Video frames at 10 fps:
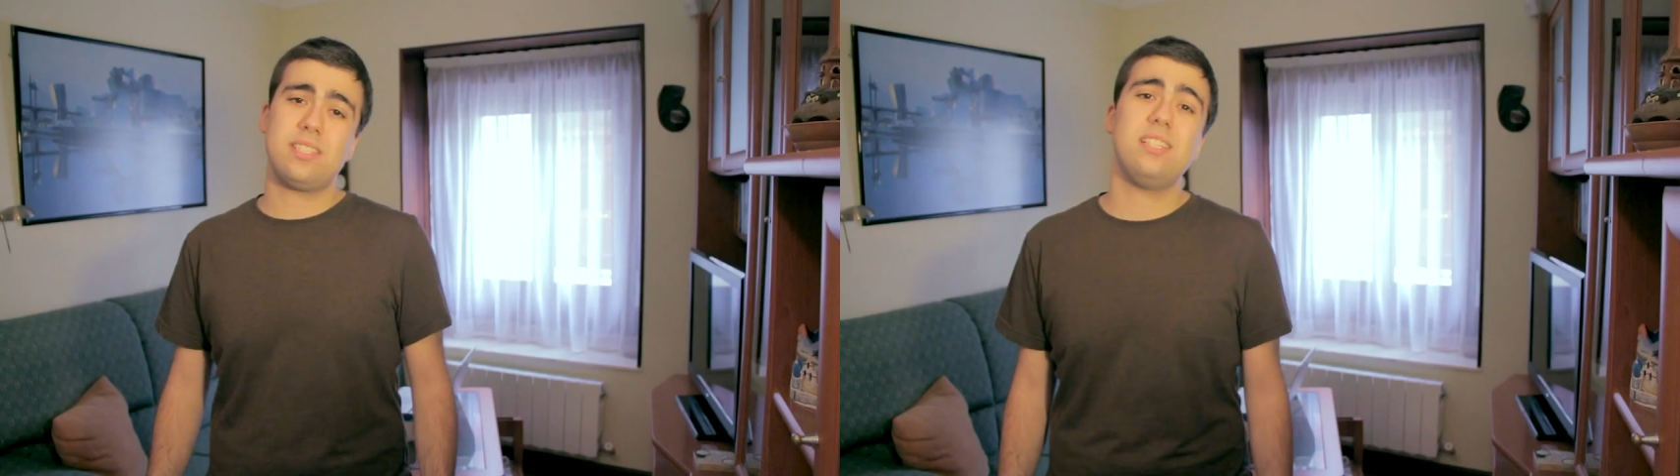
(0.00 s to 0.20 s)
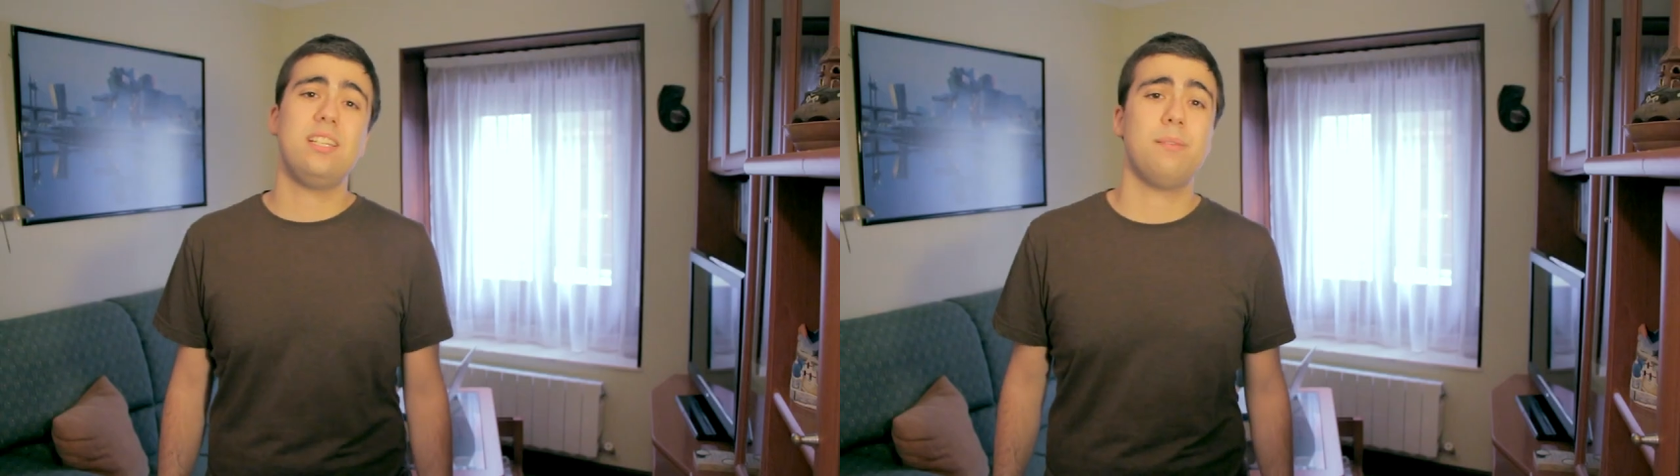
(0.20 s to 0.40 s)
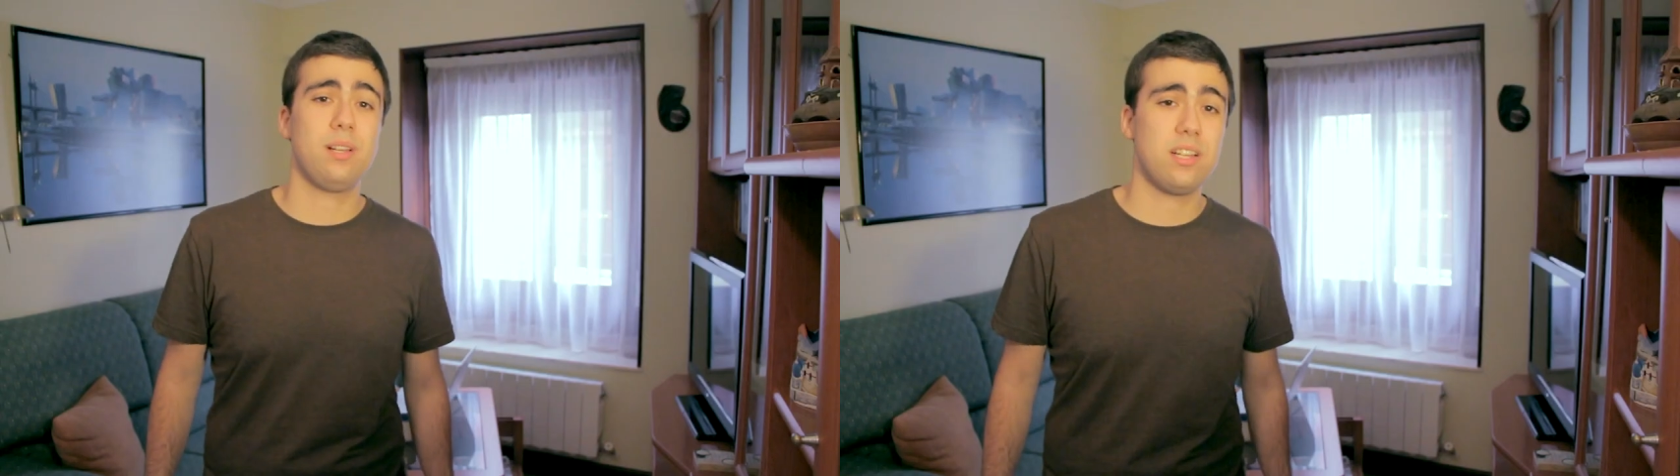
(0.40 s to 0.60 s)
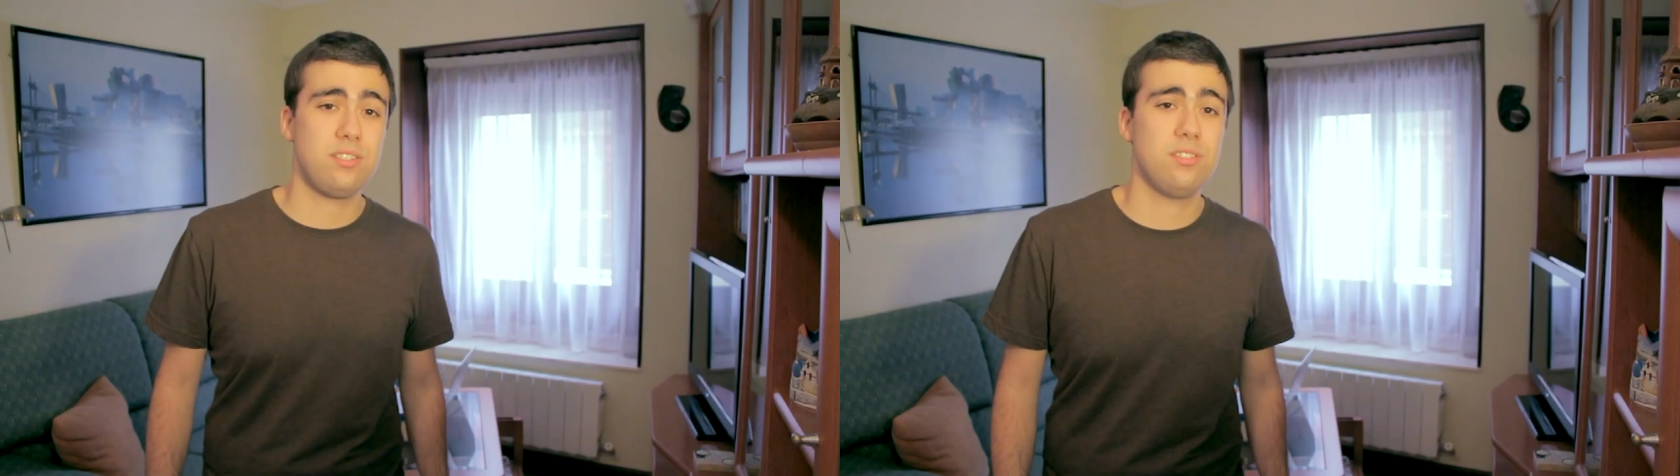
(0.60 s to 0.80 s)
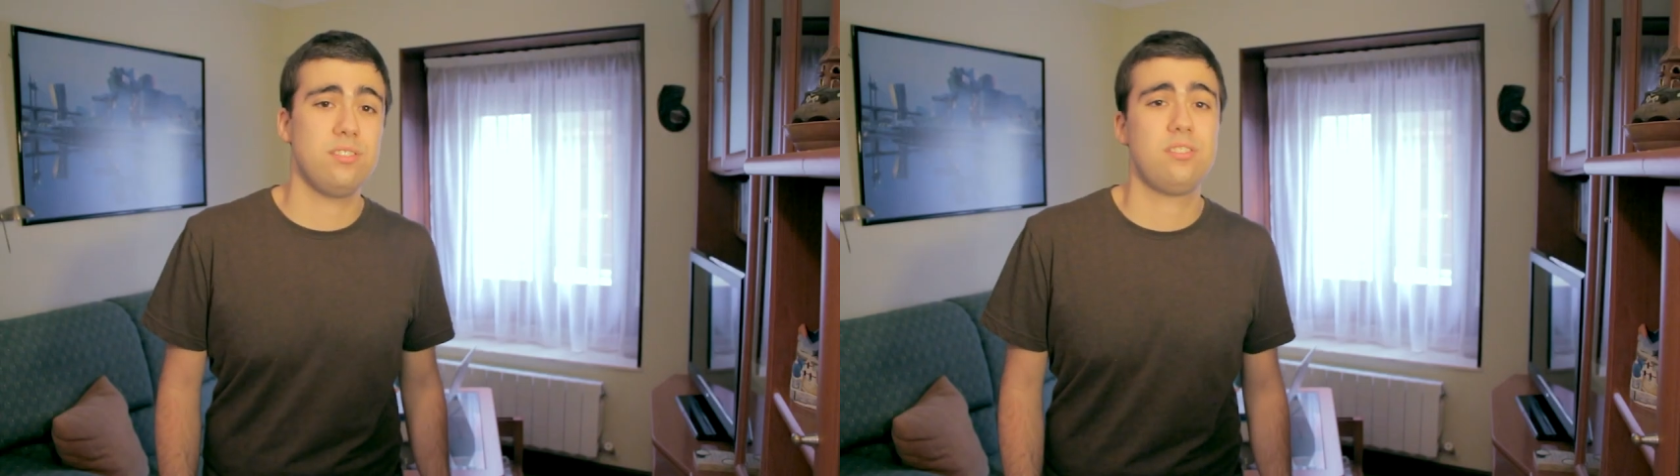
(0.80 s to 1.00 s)
sending
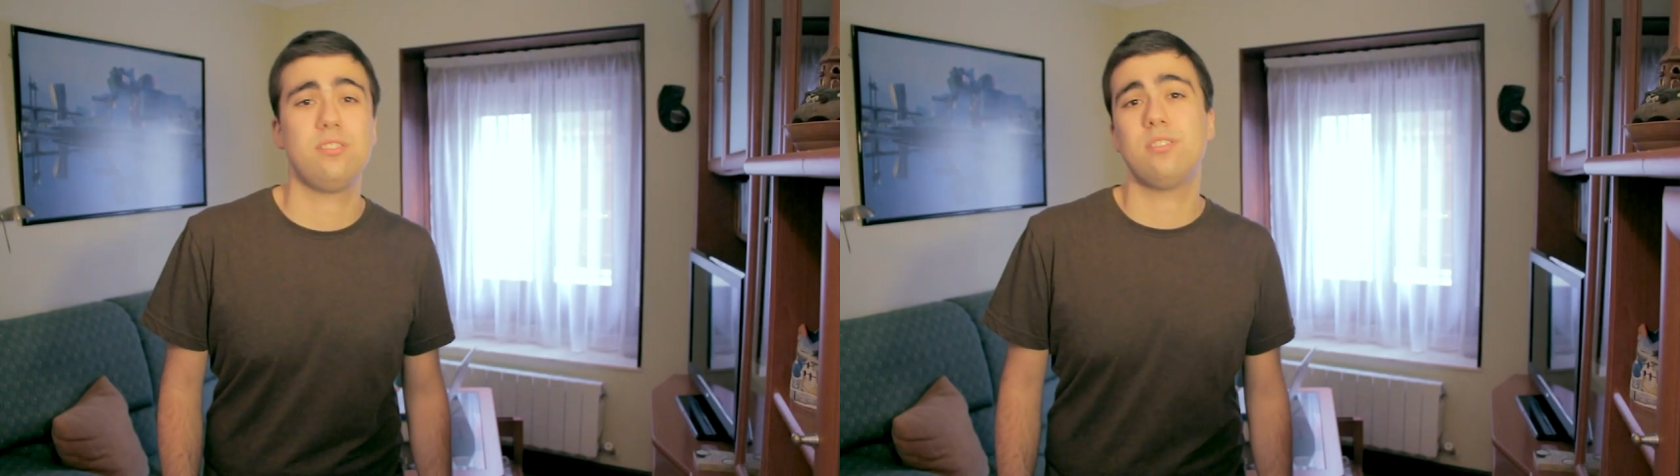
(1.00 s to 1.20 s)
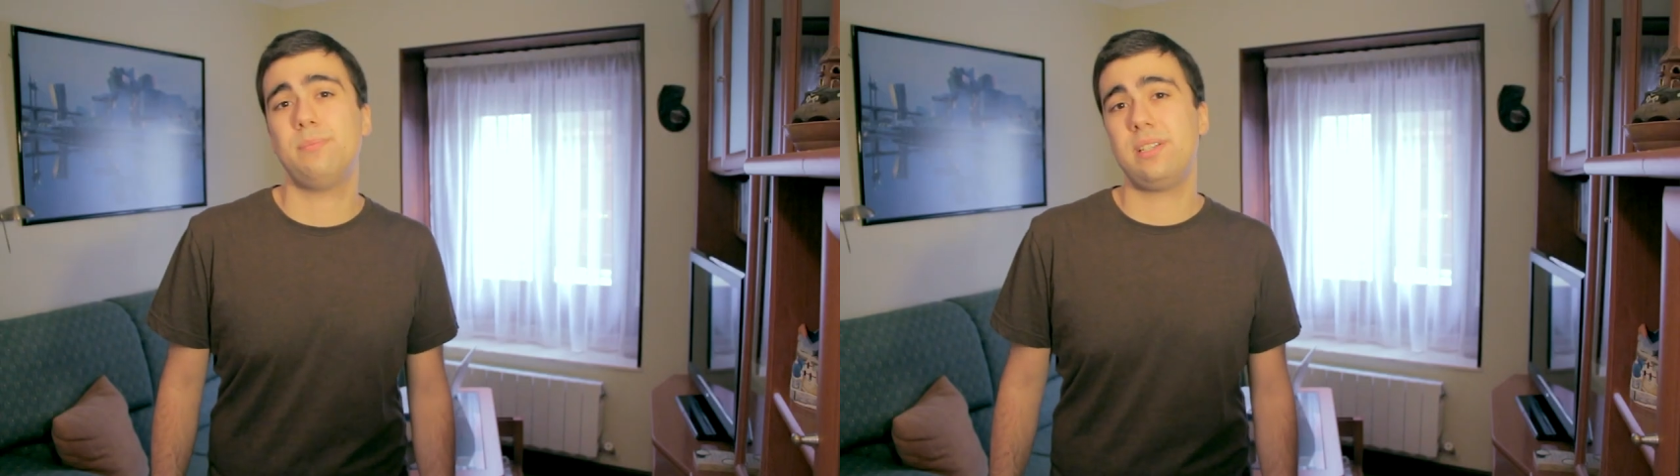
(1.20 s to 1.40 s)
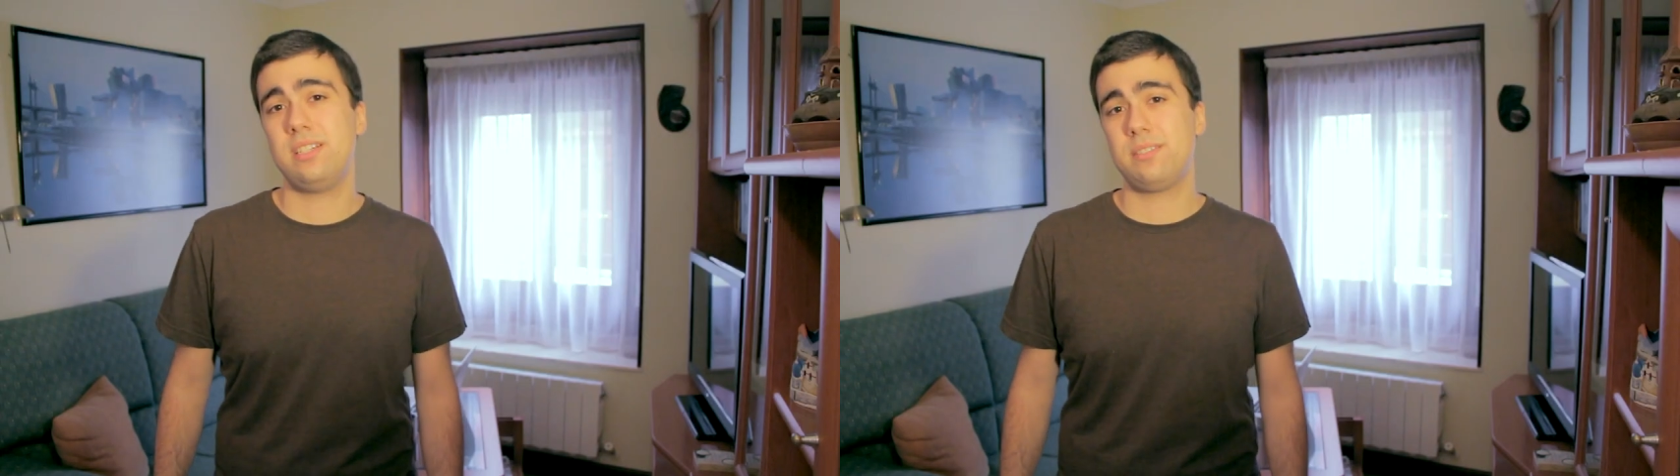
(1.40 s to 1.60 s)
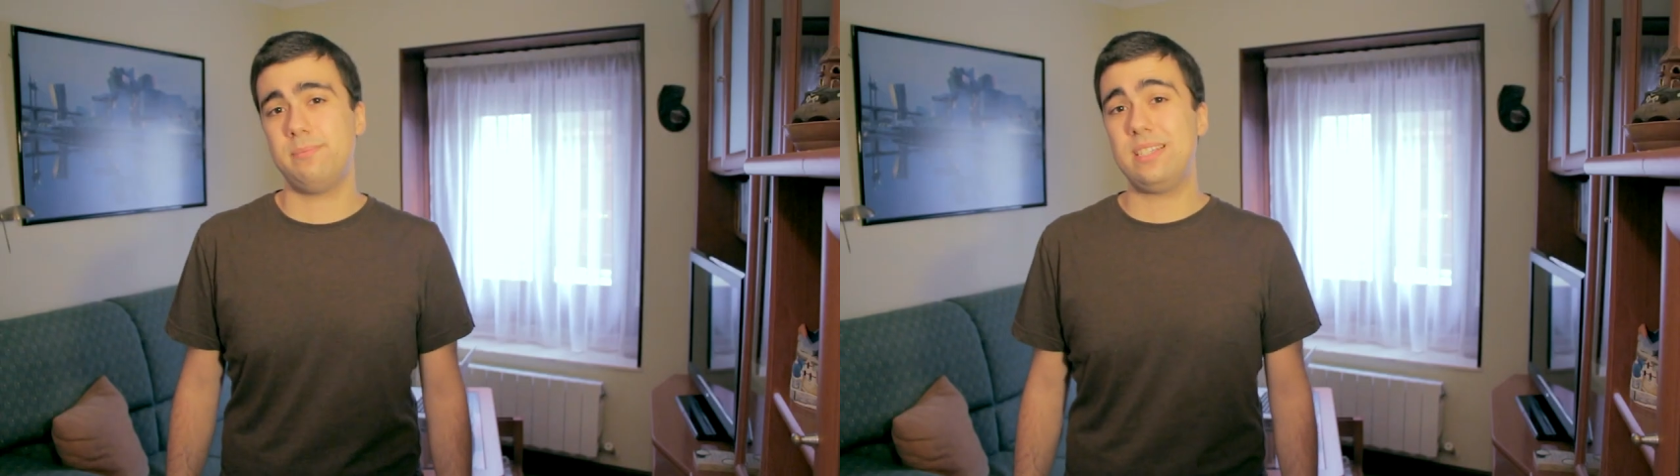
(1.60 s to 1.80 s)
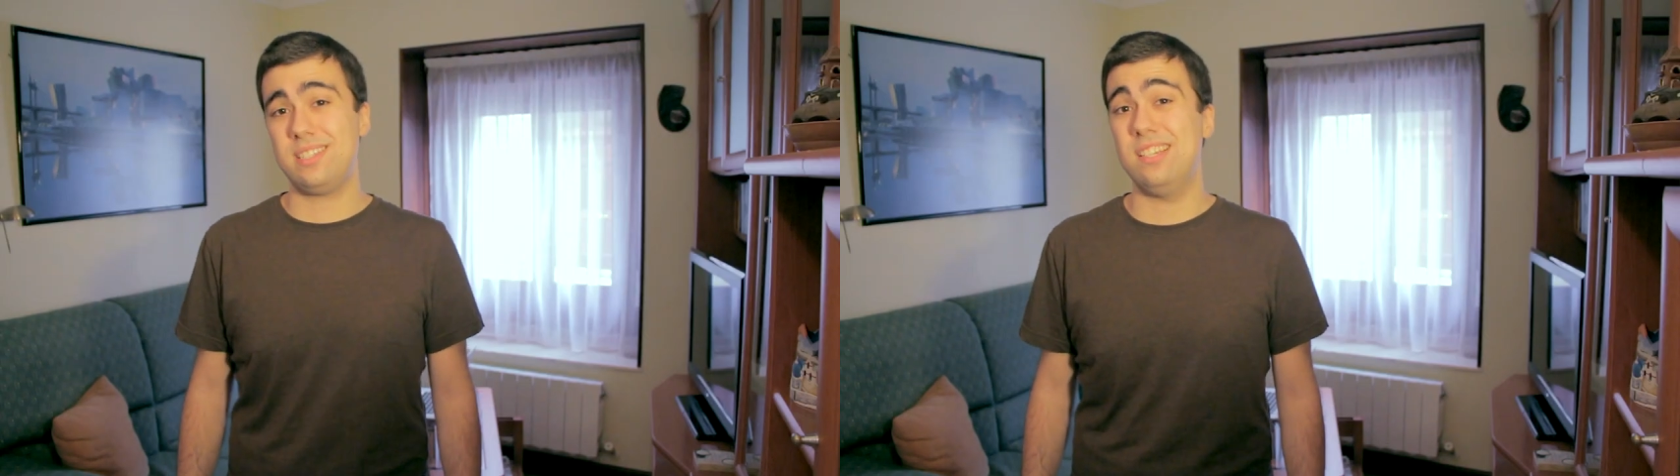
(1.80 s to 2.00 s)
applications to companies
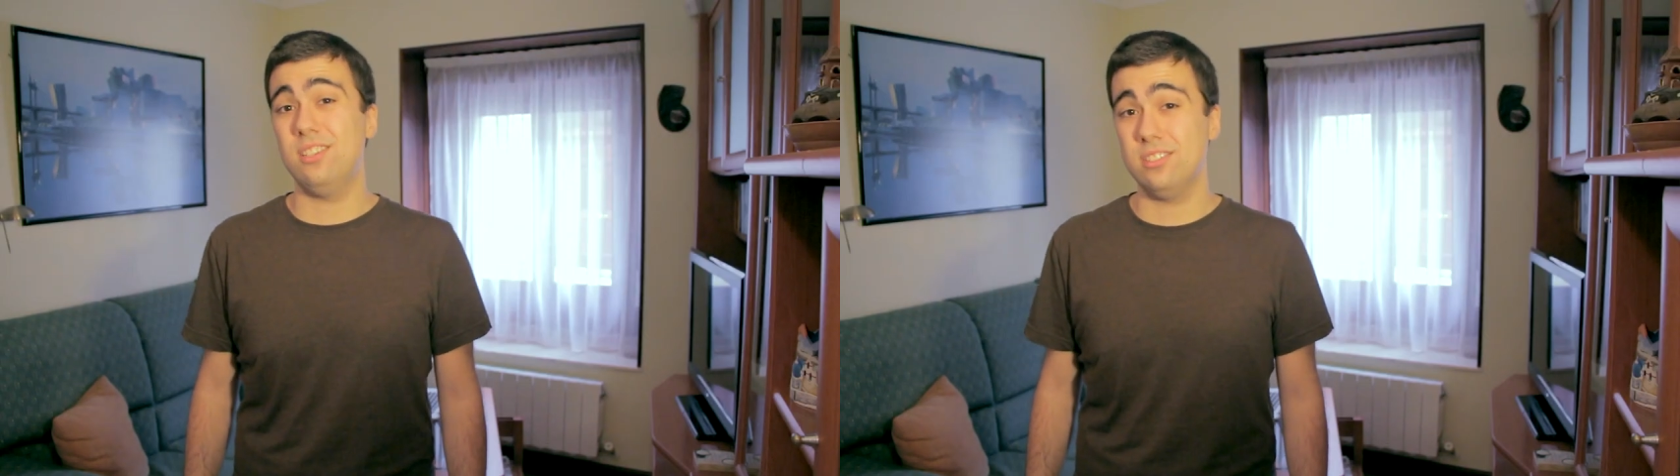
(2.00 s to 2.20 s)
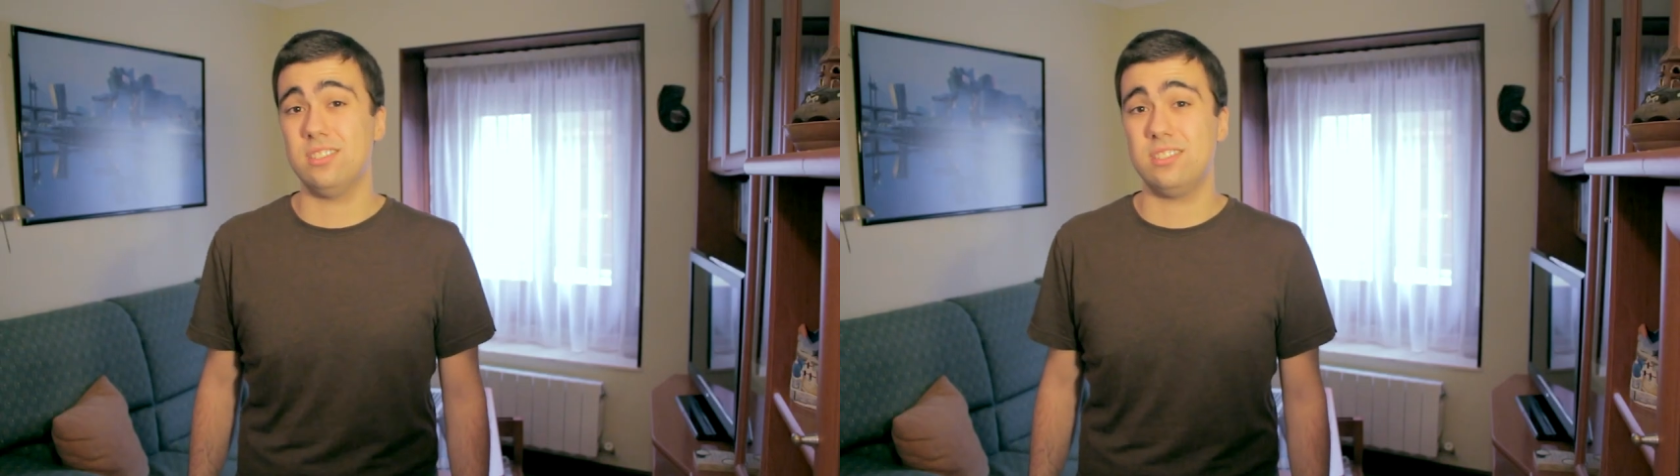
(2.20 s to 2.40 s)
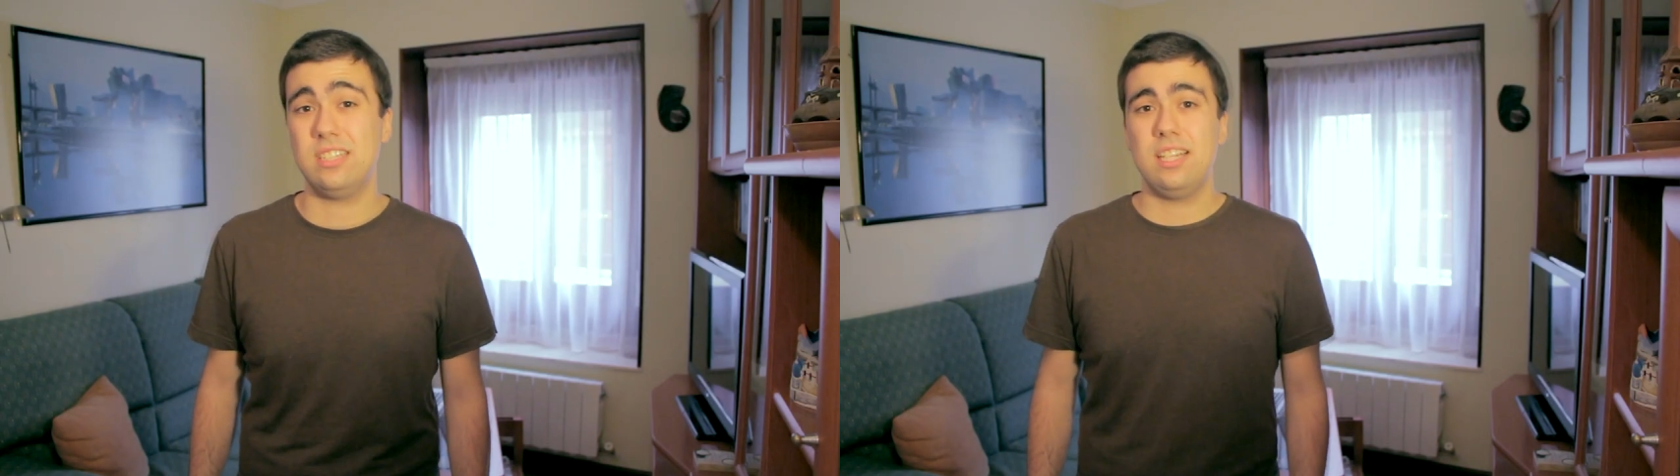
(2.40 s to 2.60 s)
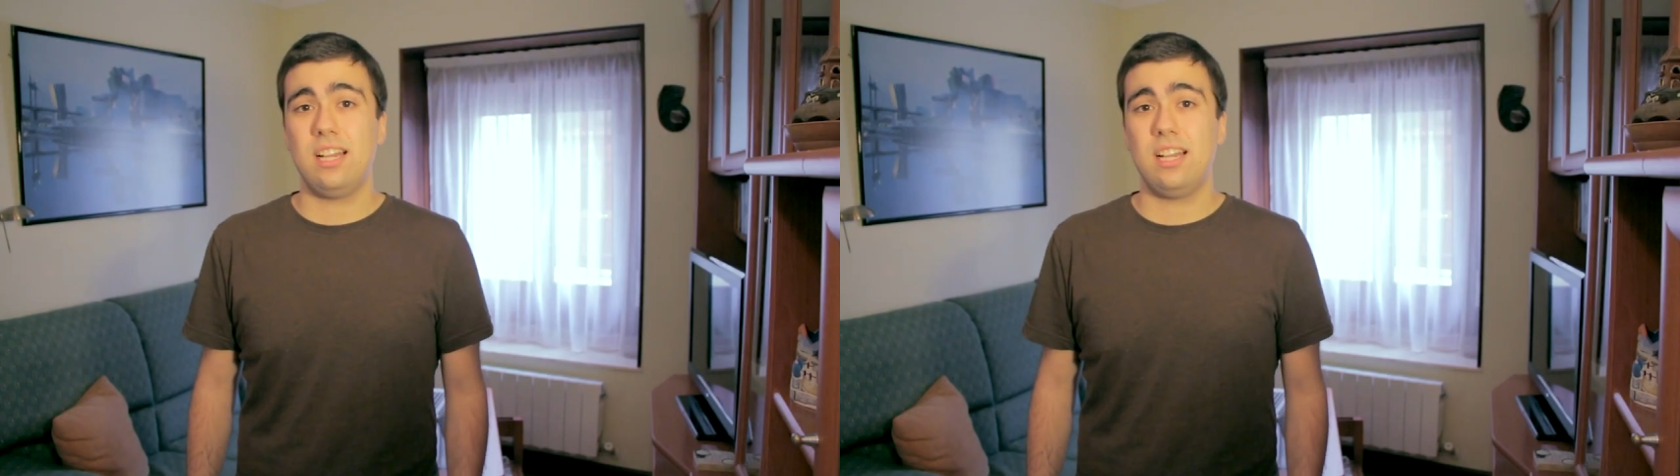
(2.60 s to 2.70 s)
based in London.